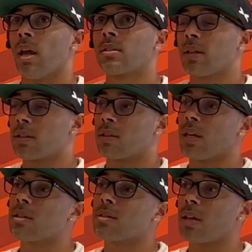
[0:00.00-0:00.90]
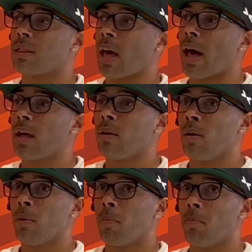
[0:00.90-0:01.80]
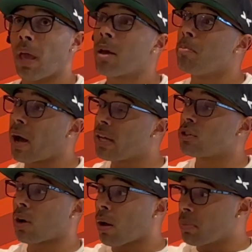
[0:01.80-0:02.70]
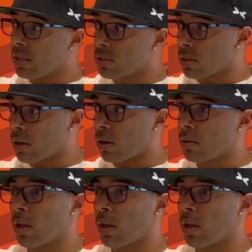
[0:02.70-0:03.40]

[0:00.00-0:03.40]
It's like things like that make my job easier.